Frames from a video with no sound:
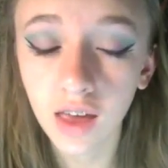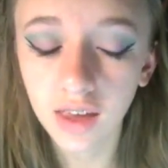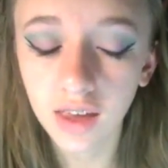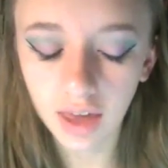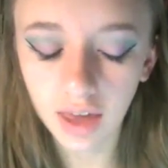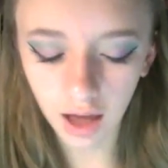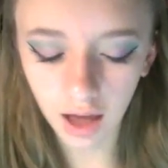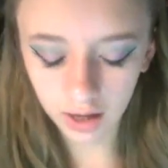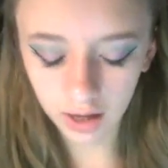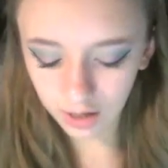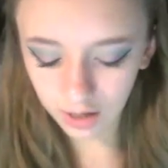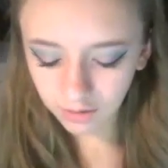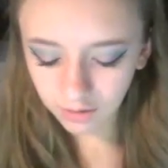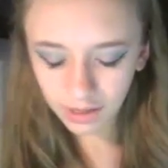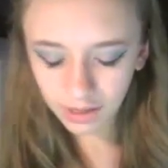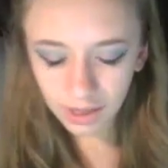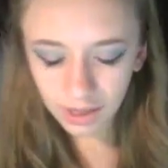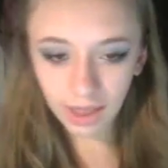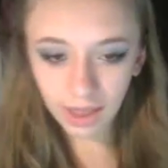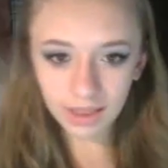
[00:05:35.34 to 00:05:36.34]
Yeah, and I
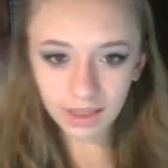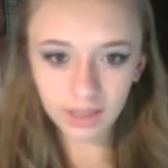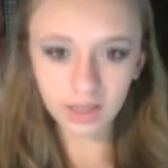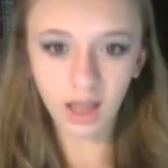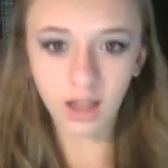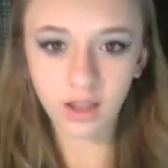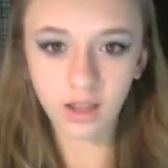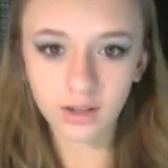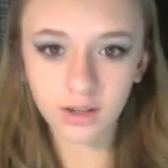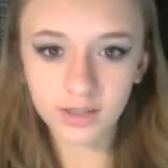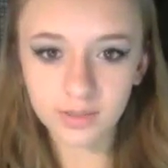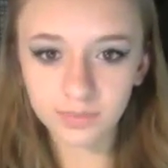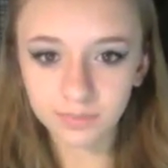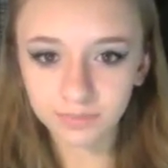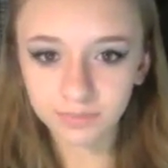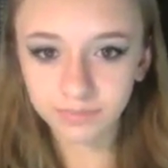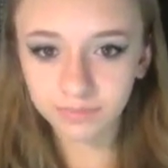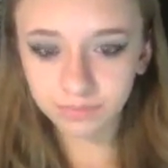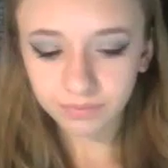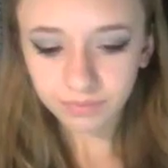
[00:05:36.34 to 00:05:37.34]
really like the colors.
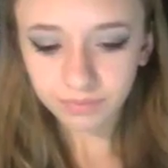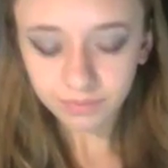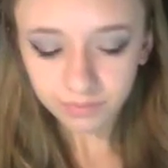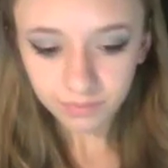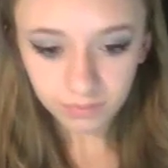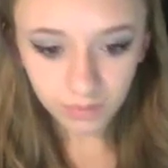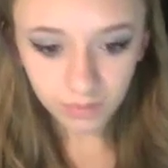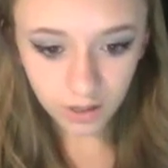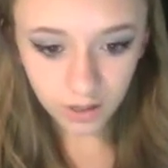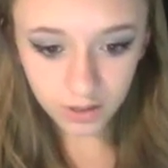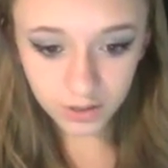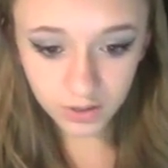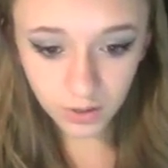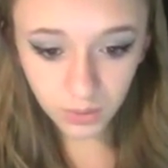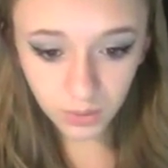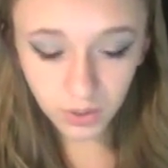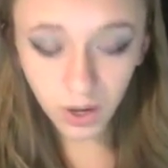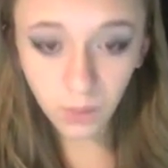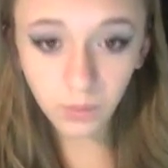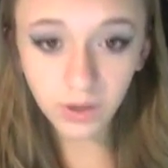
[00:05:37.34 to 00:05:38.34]
So
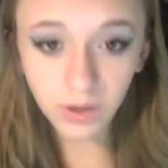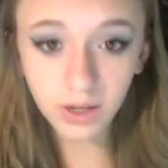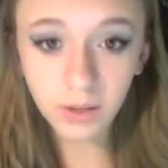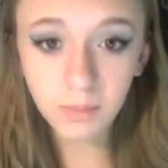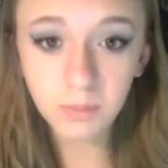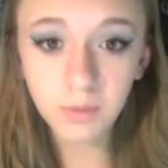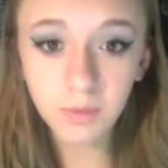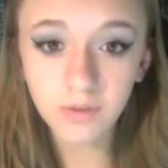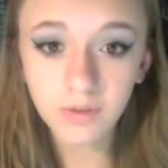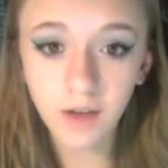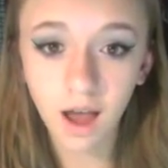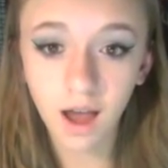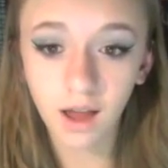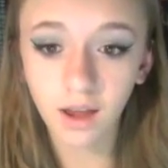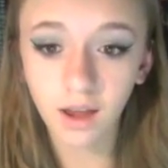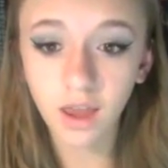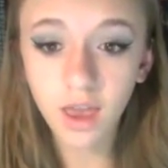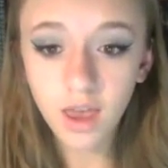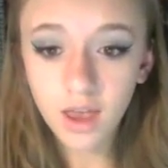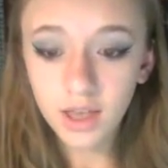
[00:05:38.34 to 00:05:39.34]
now we're going to move on
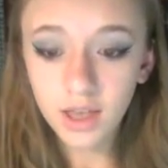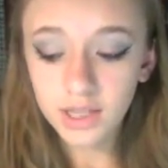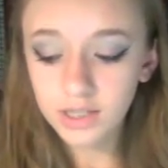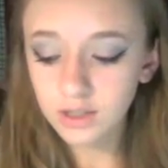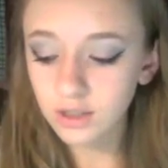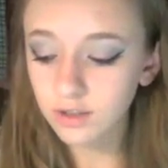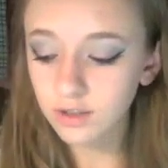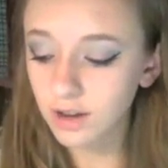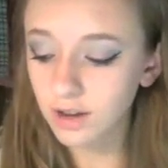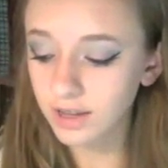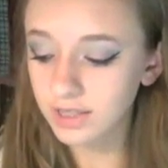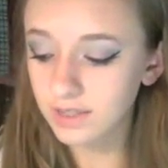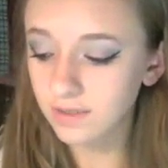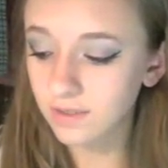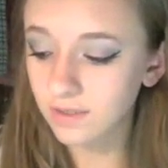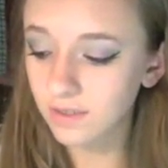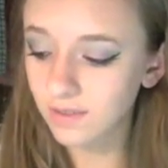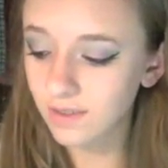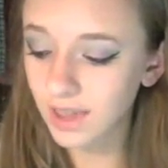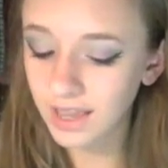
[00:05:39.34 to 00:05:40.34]
to the rest of
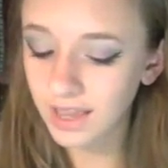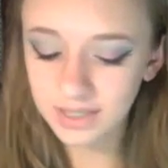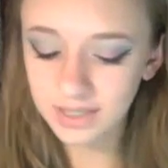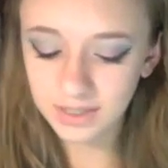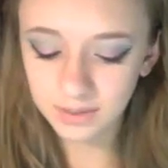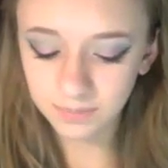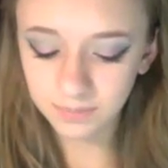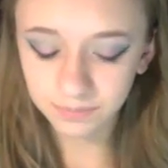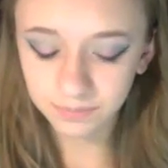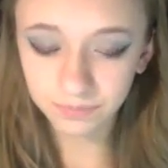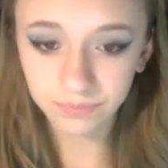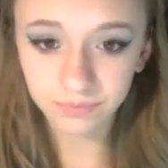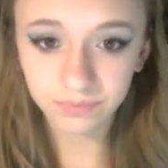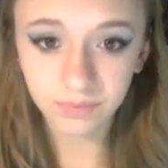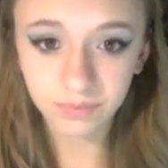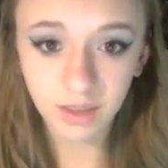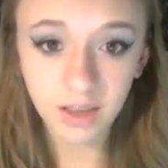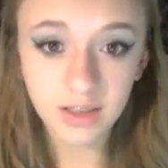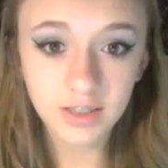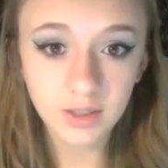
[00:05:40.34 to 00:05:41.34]
the face.
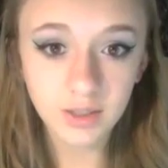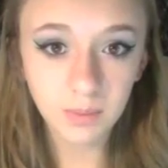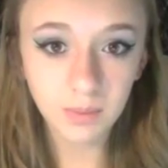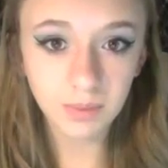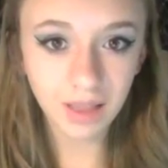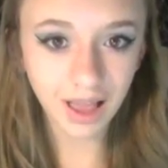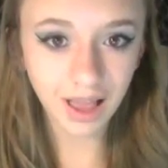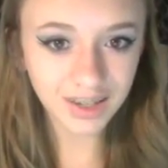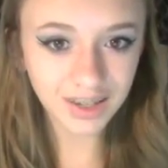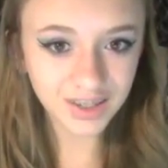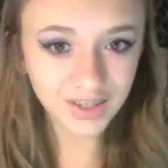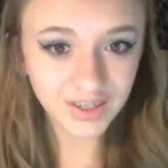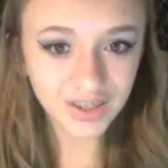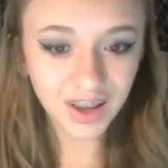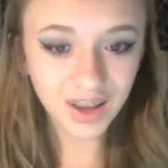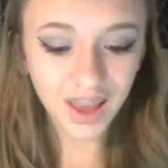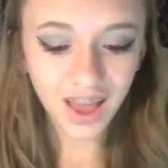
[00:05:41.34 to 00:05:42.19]
So blush.